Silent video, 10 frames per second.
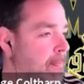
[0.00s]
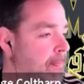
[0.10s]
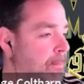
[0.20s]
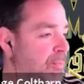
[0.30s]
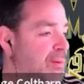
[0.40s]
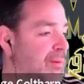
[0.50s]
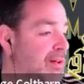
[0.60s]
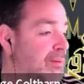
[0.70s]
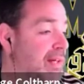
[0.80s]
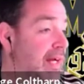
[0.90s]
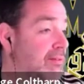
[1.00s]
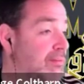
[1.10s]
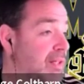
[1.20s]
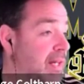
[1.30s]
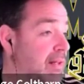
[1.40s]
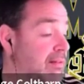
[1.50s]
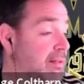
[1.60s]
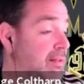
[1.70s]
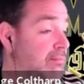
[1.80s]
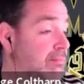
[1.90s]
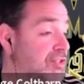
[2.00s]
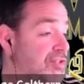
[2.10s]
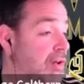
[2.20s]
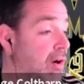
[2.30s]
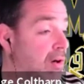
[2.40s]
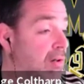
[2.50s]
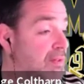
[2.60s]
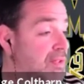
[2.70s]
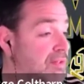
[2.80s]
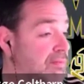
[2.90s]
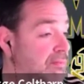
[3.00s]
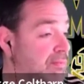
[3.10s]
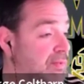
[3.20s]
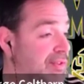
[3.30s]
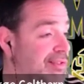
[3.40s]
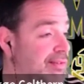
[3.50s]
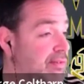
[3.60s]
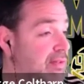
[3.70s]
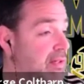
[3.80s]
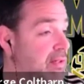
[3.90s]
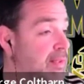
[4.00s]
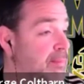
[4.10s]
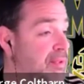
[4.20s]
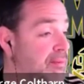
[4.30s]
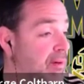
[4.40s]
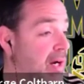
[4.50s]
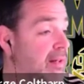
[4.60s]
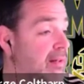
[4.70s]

So here we go. We got star, which is empty right.